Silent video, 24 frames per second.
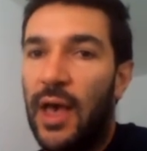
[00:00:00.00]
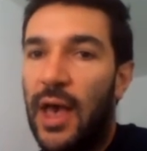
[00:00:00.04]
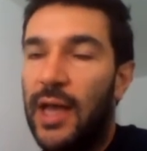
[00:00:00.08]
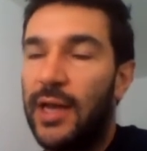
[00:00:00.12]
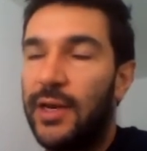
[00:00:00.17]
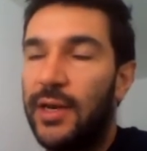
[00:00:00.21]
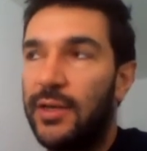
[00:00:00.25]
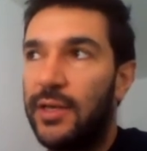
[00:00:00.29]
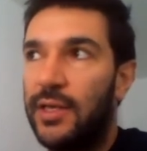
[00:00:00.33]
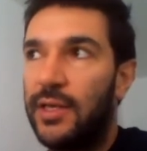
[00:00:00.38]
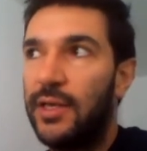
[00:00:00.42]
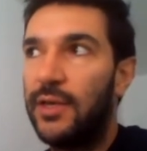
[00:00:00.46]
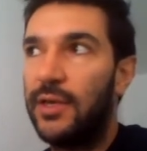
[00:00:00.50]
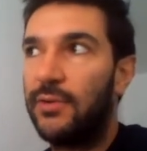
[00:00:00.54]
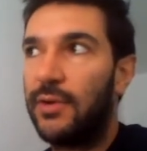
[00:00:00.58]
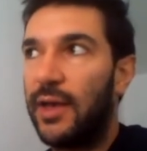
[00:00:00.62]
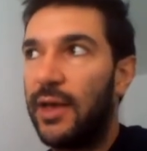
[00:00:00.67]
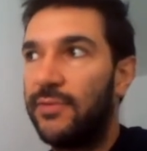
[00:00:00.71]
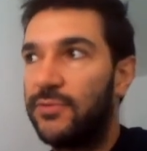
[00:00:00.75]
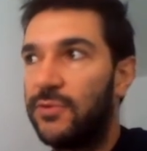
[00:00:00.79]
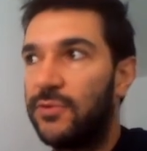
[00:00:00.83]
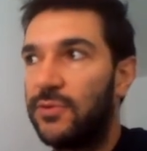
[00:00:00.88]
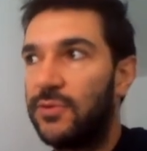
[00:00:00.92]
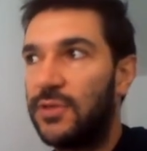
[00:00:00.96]
And here I
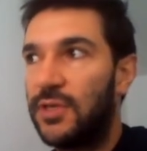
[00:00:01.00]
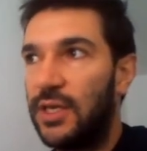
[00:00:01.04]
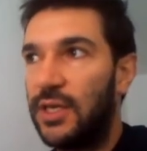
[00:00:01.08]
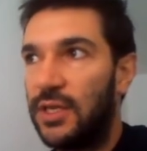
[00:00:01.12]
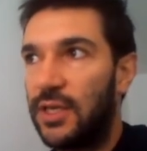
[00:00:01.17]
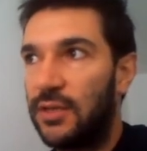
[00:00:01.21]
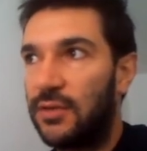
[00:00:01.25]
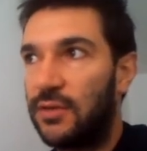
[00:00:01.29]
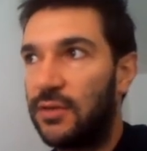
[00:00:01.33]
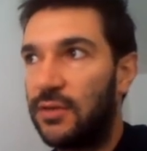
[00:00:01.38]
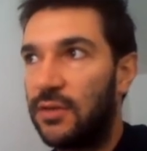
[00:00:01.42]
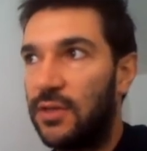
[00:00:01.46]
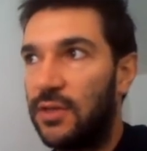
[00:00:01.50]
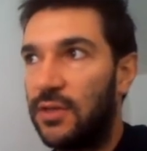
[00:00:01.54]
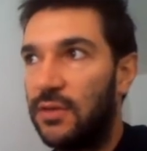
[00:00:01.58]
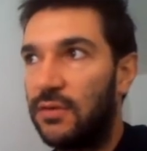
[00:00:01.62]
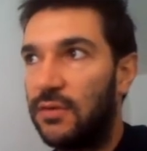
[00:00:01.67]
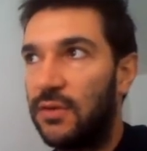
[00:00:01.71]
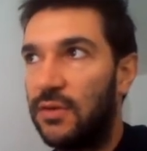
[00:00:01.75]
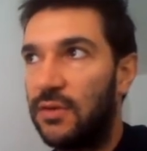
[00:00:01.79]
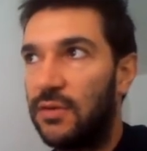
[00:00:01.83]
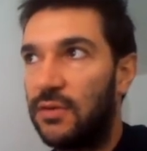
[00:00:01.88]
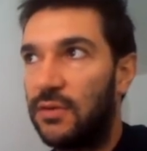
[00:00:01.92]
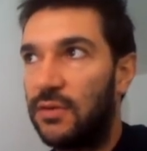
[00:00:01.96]
have to say that
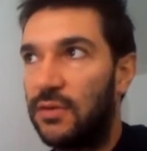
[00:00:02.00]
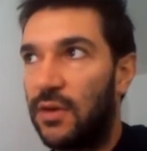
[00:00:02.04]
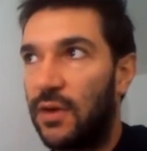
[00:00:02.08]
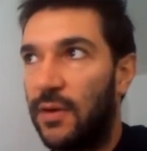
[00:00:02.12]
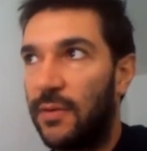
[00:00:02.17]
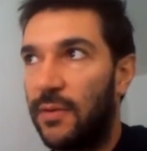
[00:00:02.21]
this is